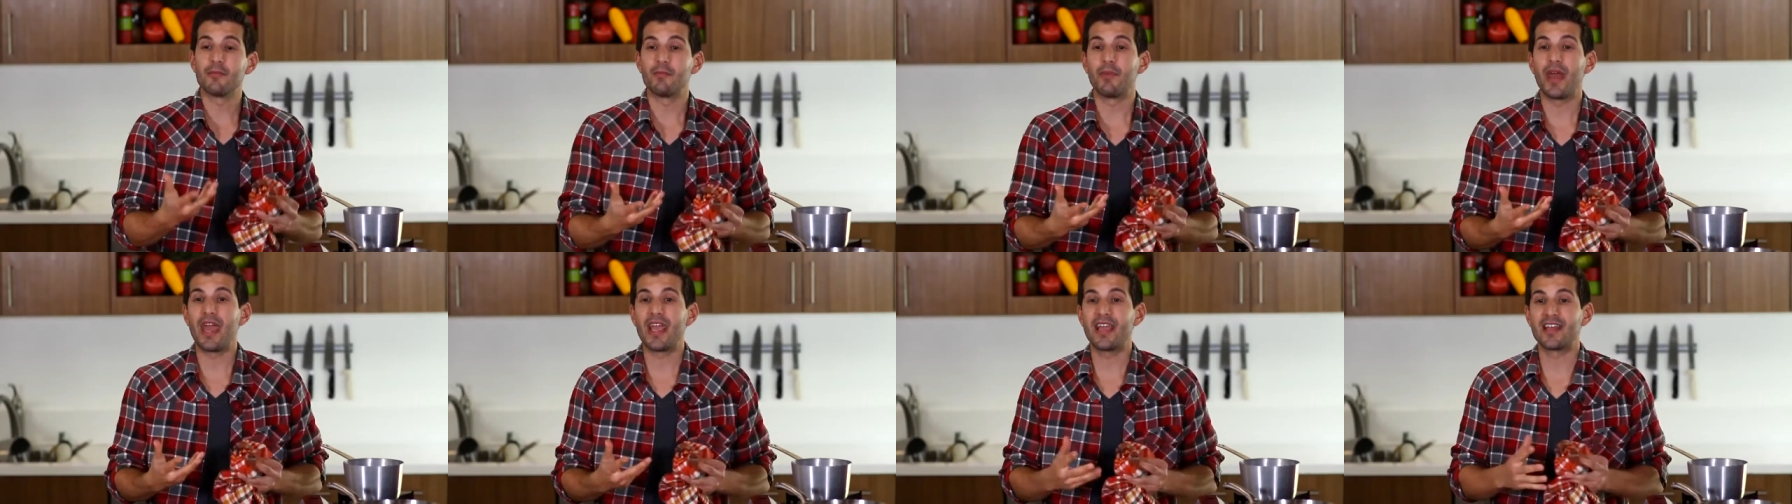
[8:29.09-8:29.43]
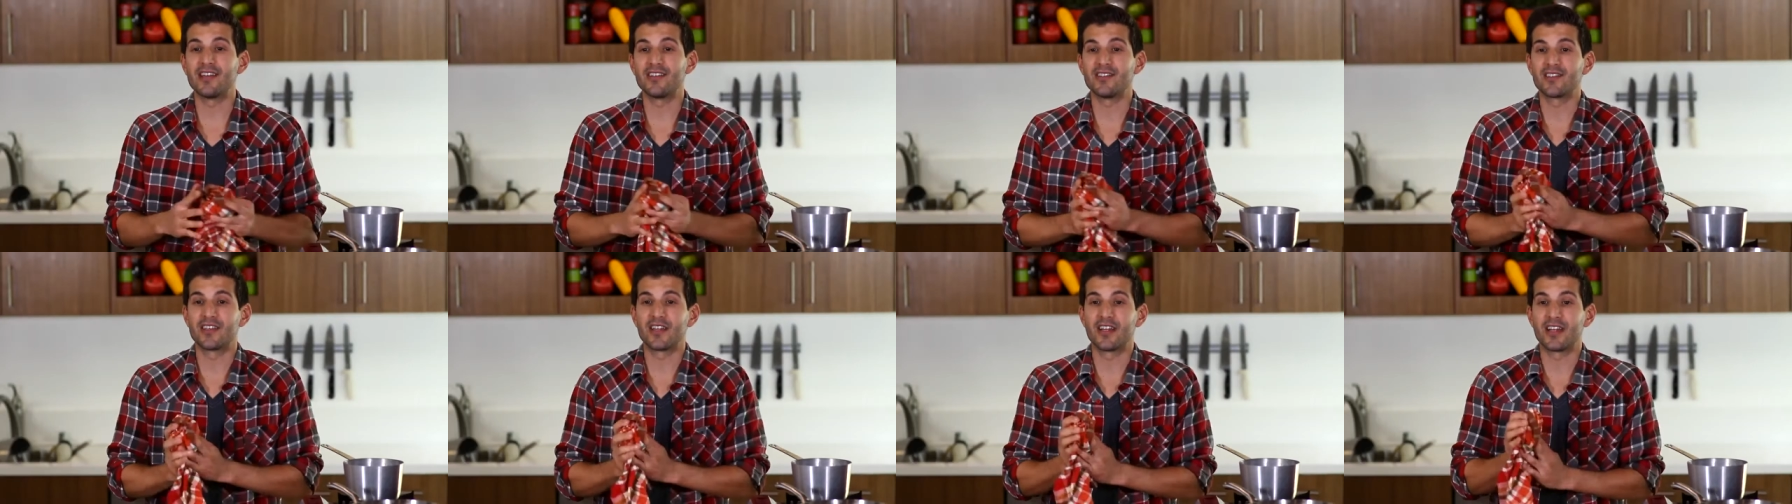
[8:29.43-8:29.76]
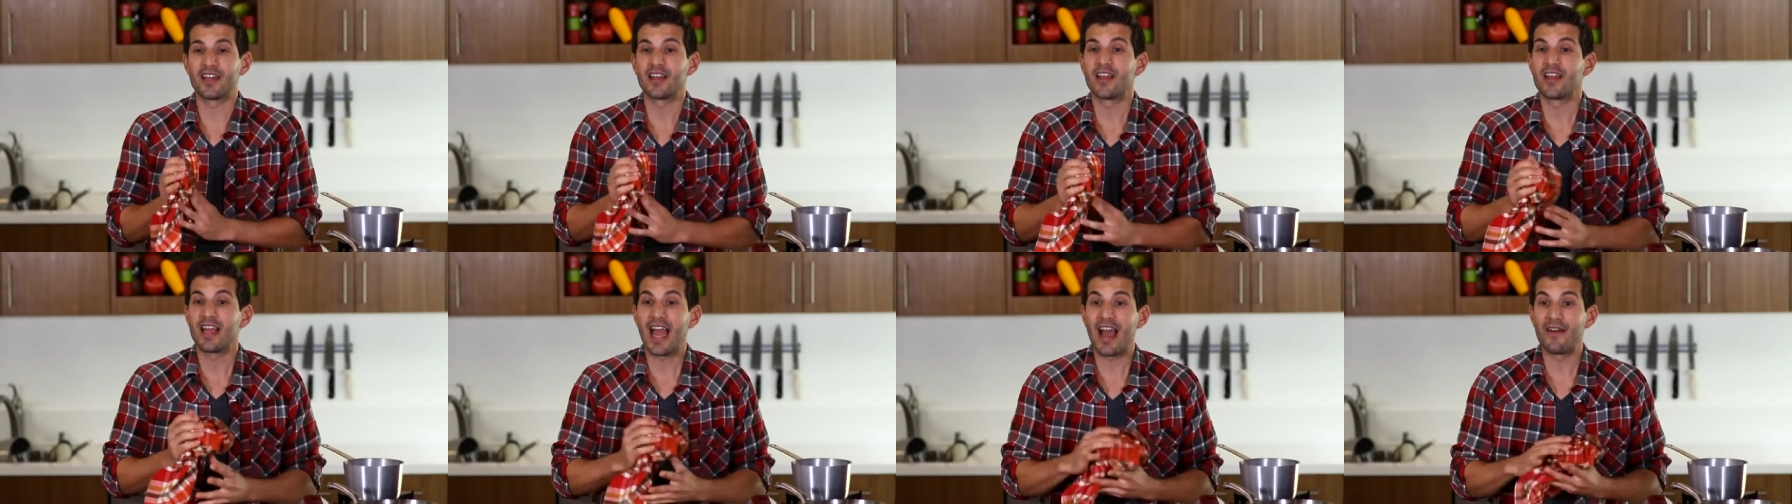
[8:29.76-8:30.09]
the bacon is
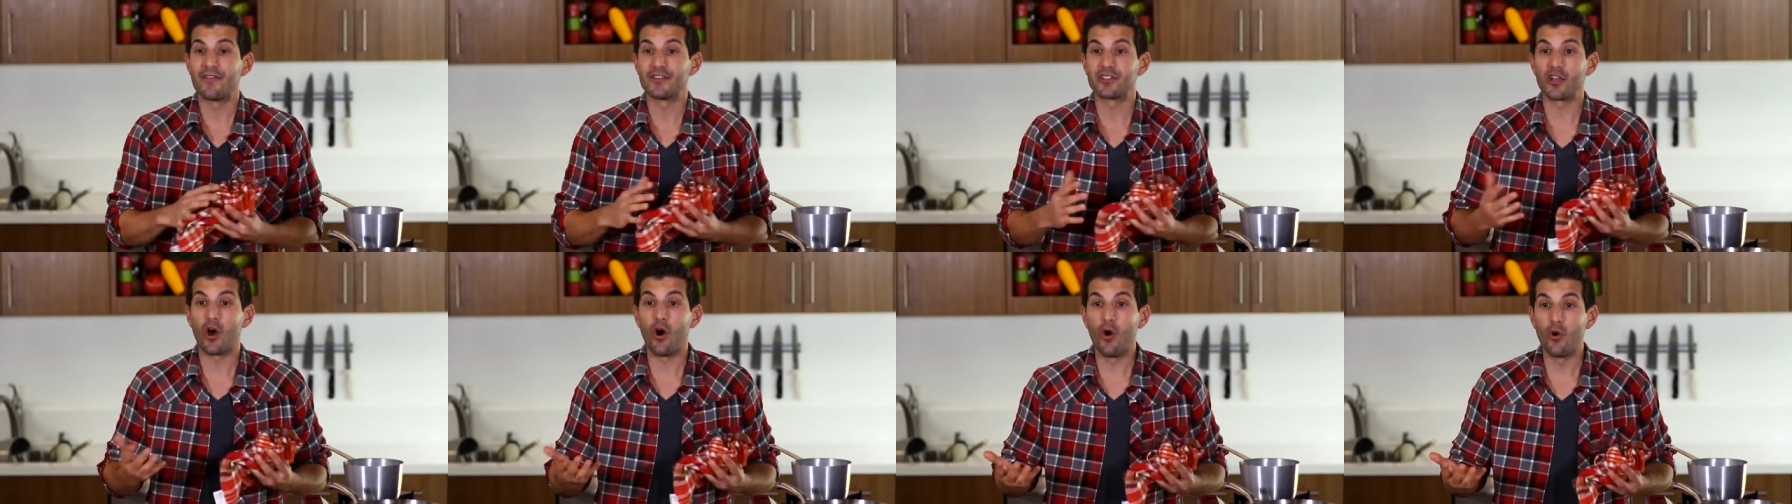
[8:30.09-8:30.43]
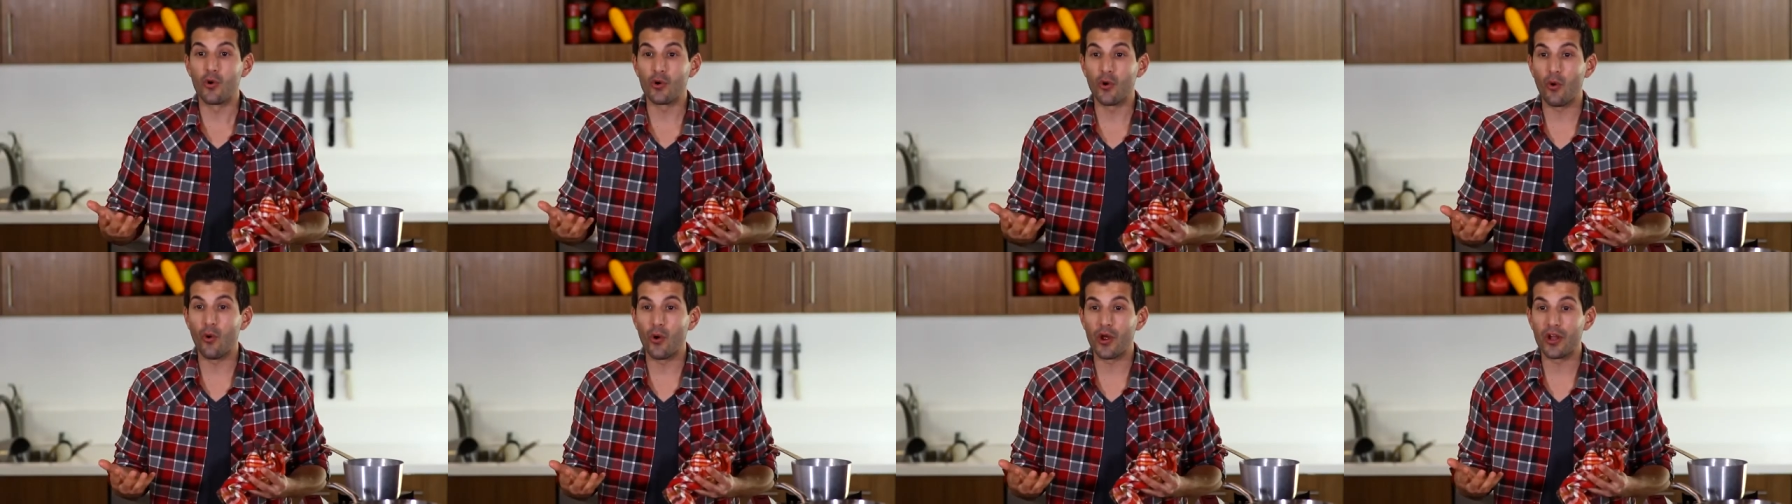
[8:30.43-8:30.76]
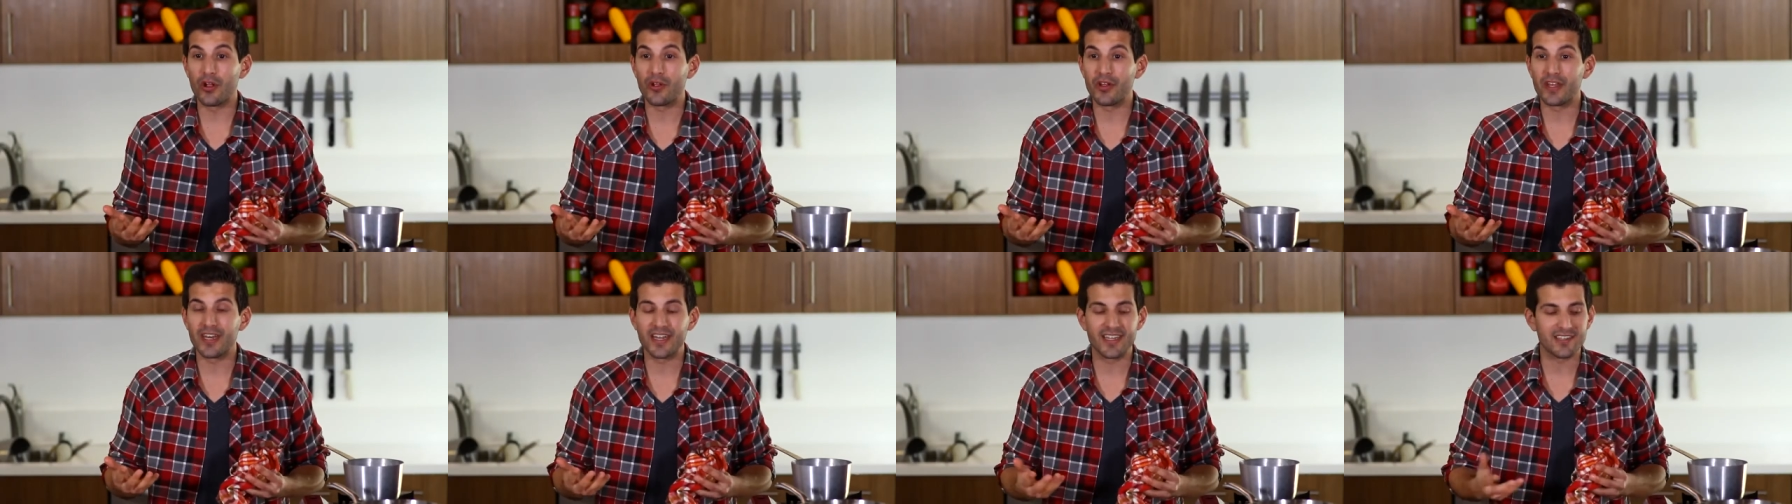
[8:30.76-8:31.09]
gonna have its own
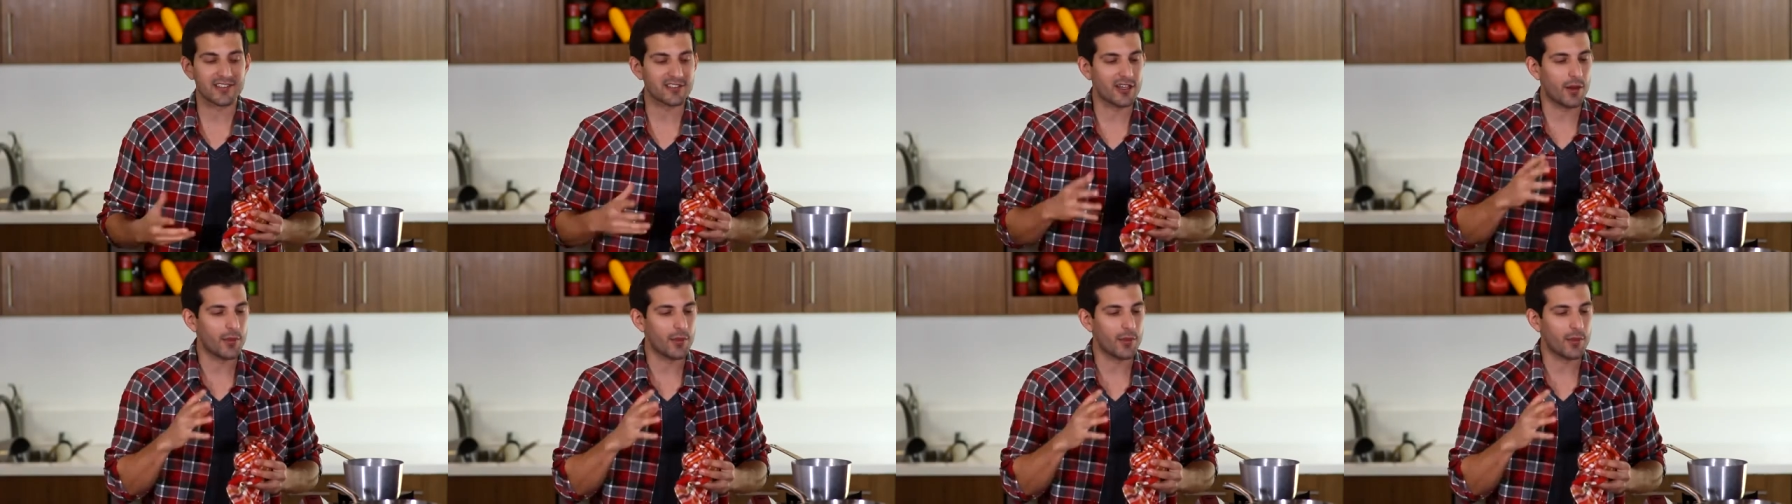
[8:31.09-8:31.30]
oil in it,